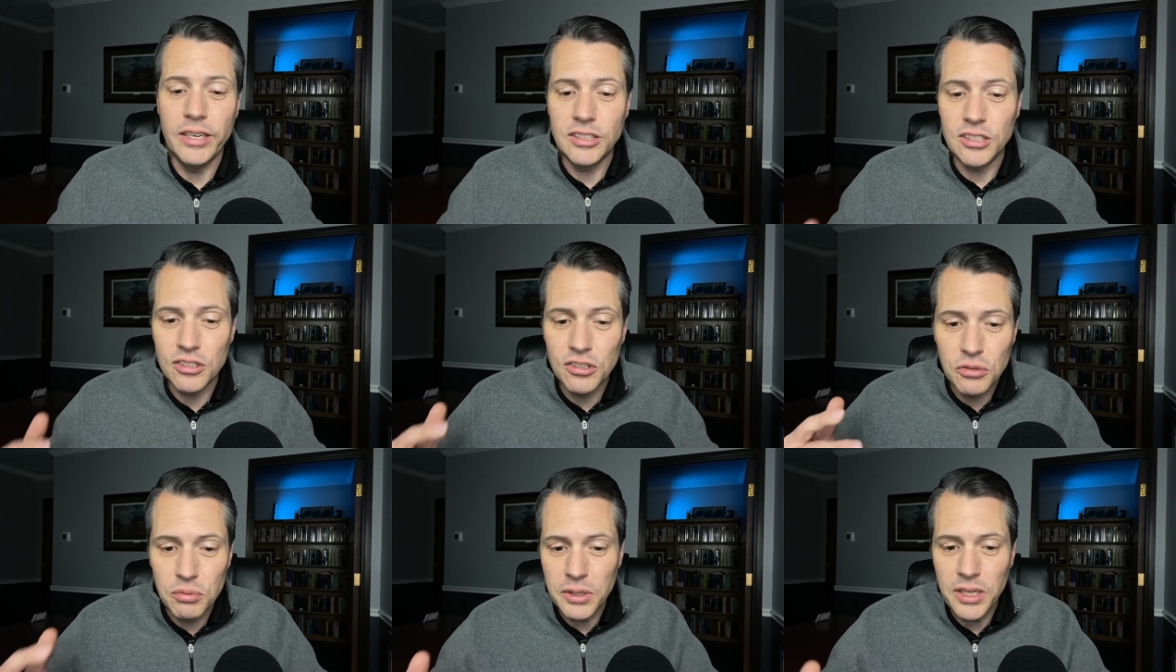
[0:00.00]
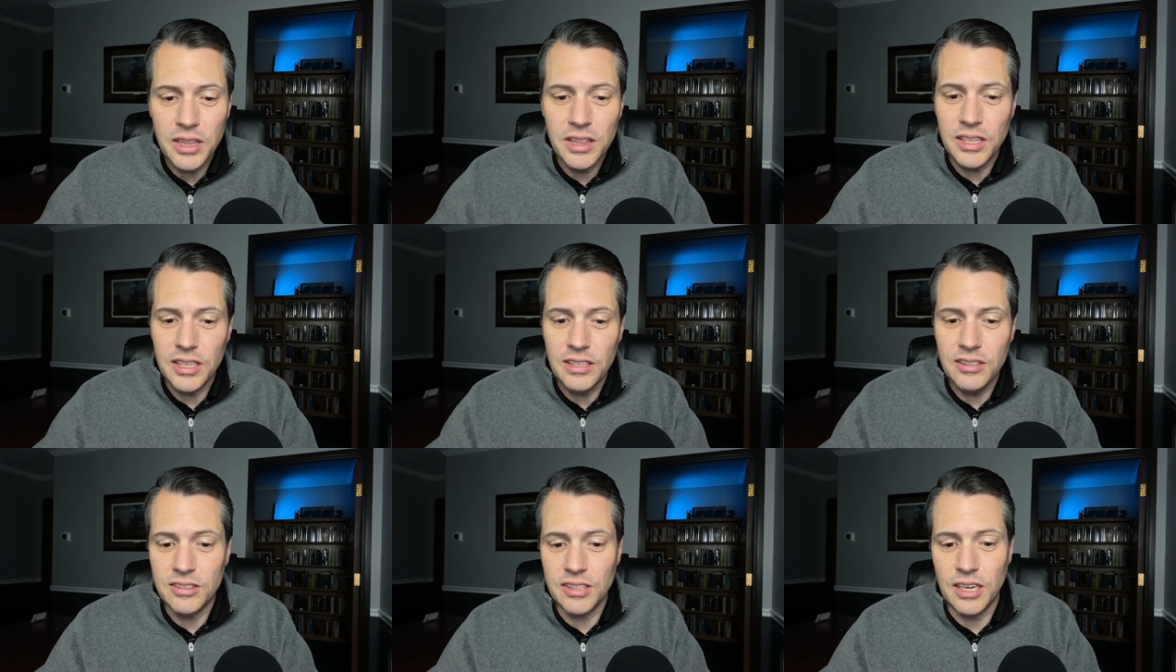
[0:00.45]
Just 3
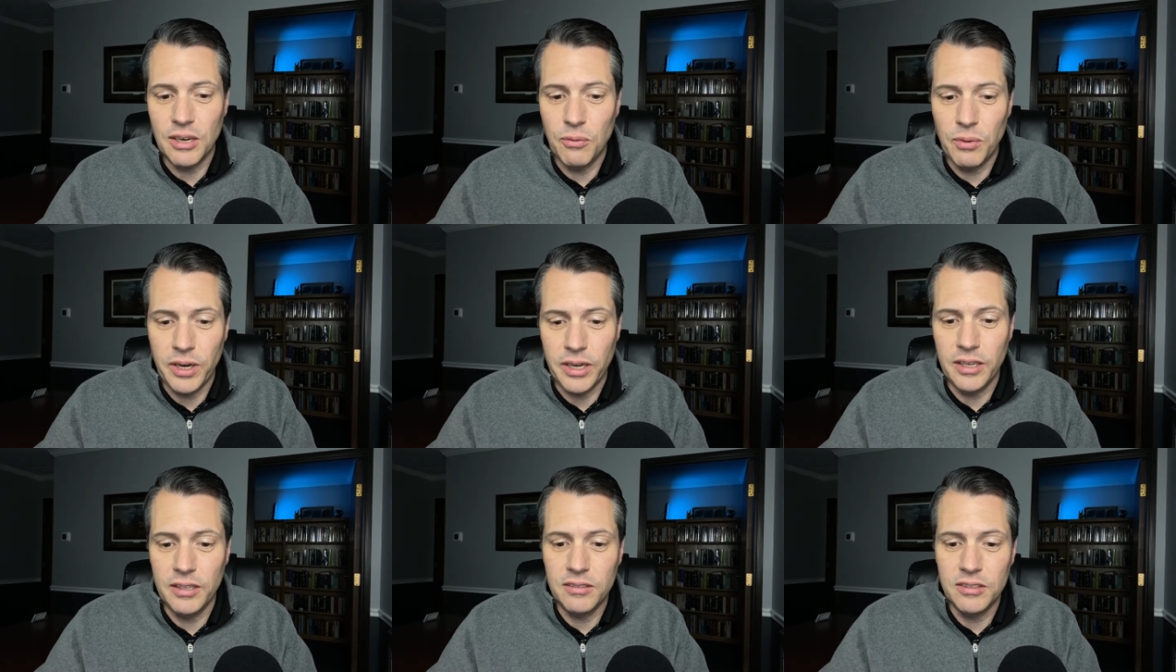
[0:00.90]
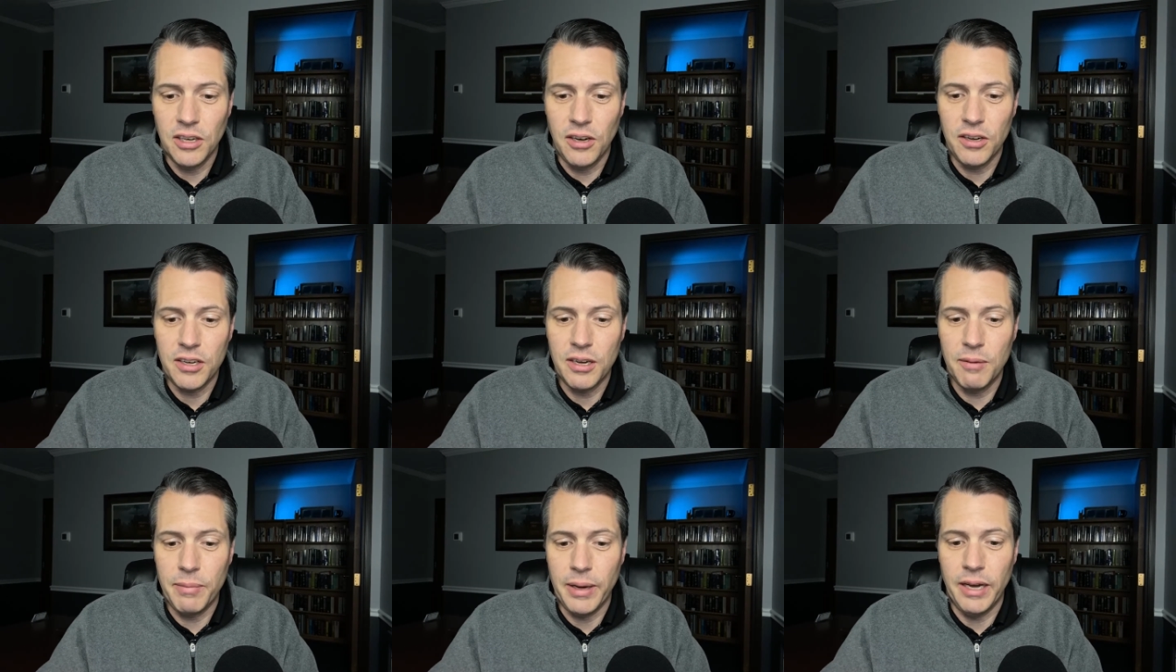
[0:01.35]
things that I want to
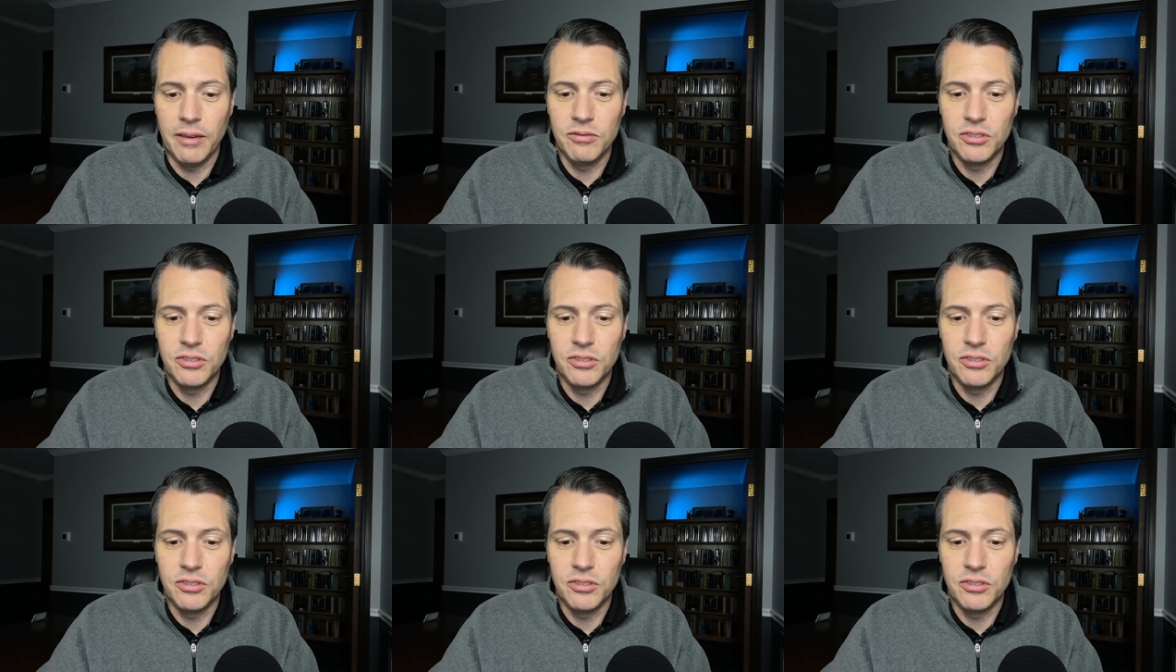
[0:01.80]
talk about